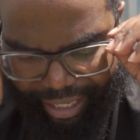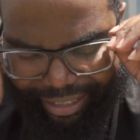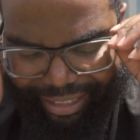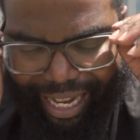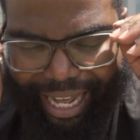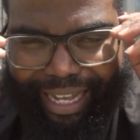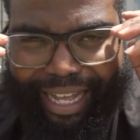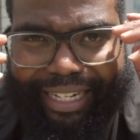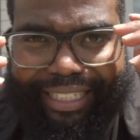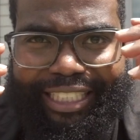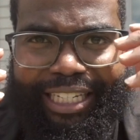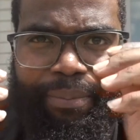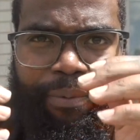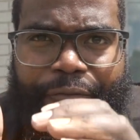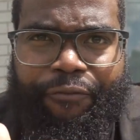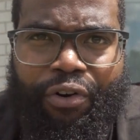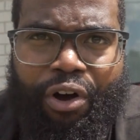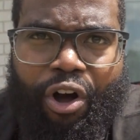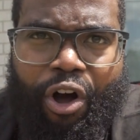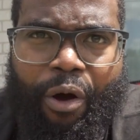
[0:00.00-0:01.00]
Cause like I said
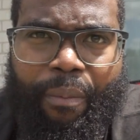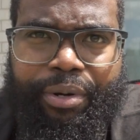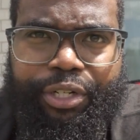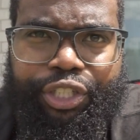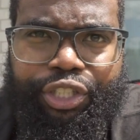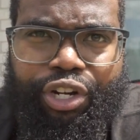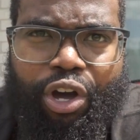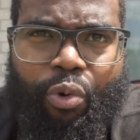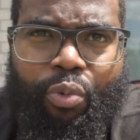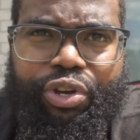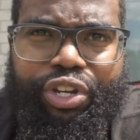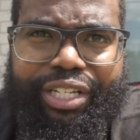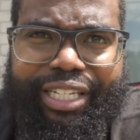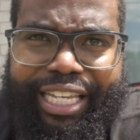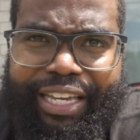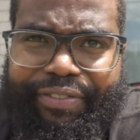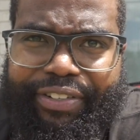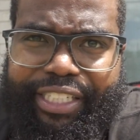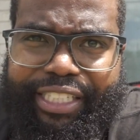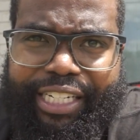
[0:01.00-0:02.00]
before, homies, you know when you
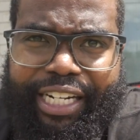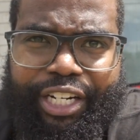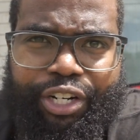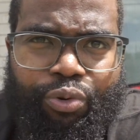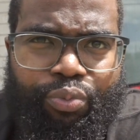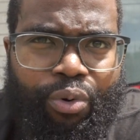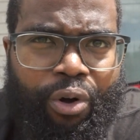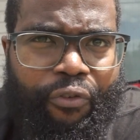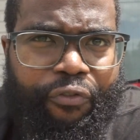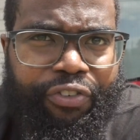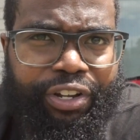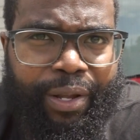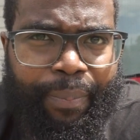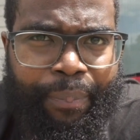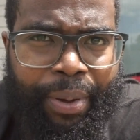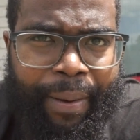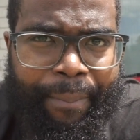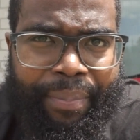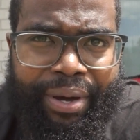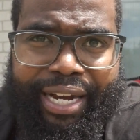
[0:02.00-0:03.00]
leave your shit in a room full of
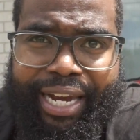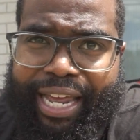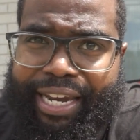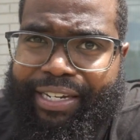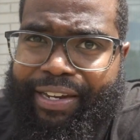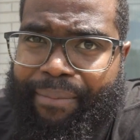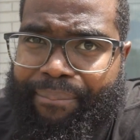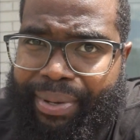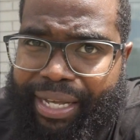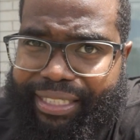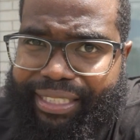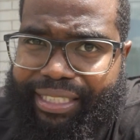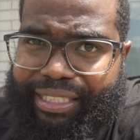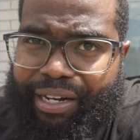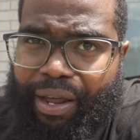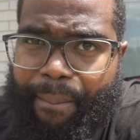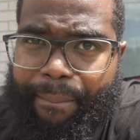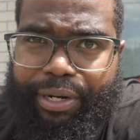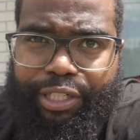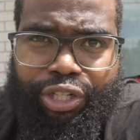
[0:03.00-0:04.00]
people and end up missing,
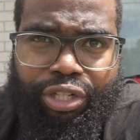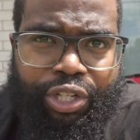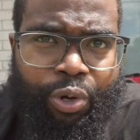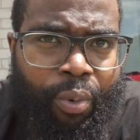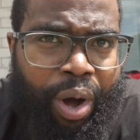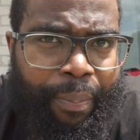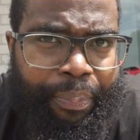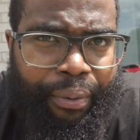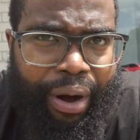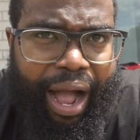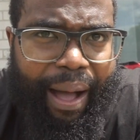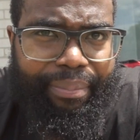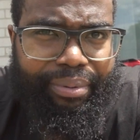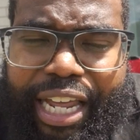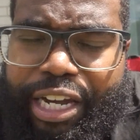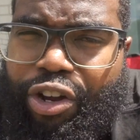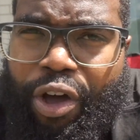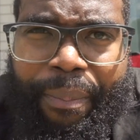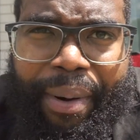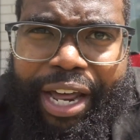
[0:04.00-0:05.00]
but there's only one problem.
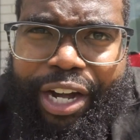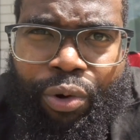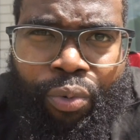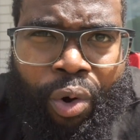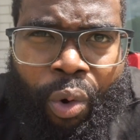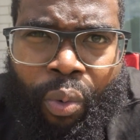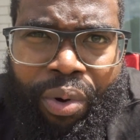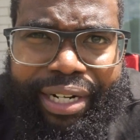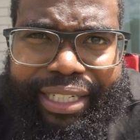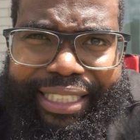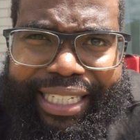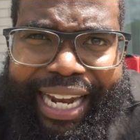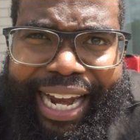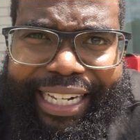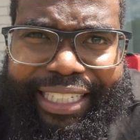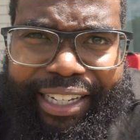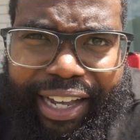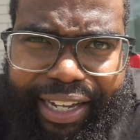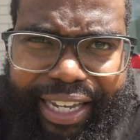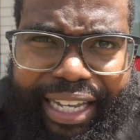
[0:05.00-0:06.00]
That nobody in the room wanna say they
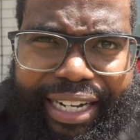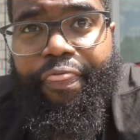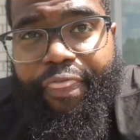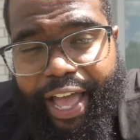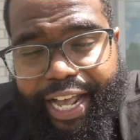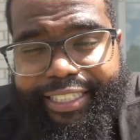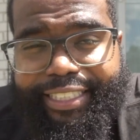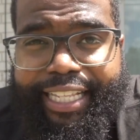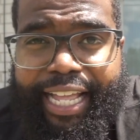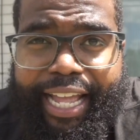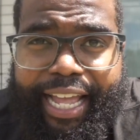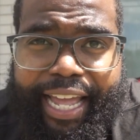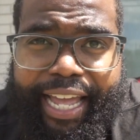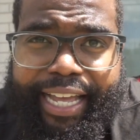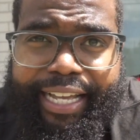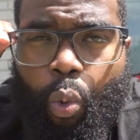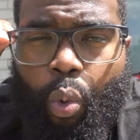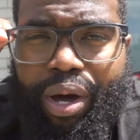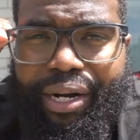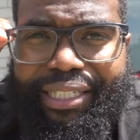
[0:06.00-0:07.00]
took it, that's
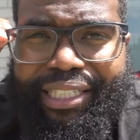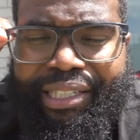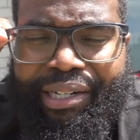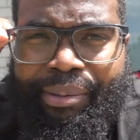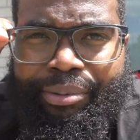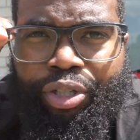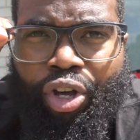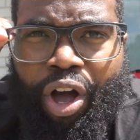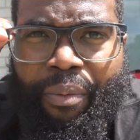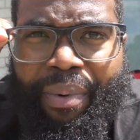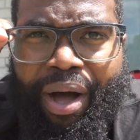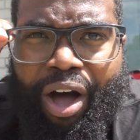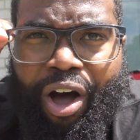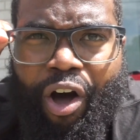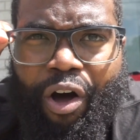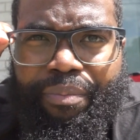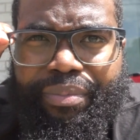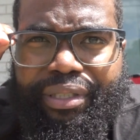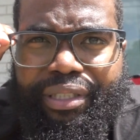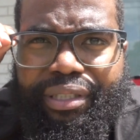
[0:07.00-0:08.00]
their ass. Wanna see what I'm talking
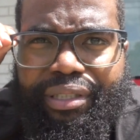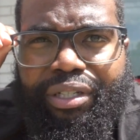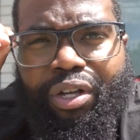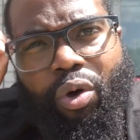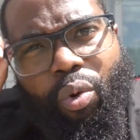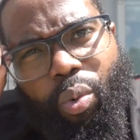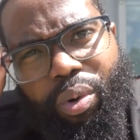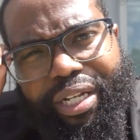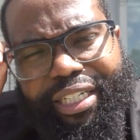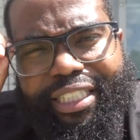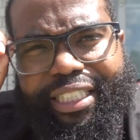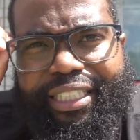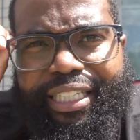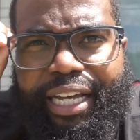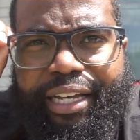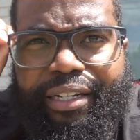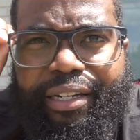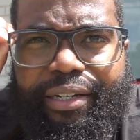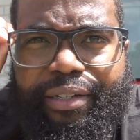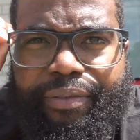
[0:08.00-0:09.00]
about, homies? Let's just
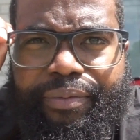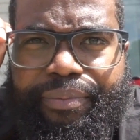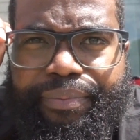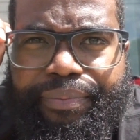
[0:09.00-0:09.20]
take a look.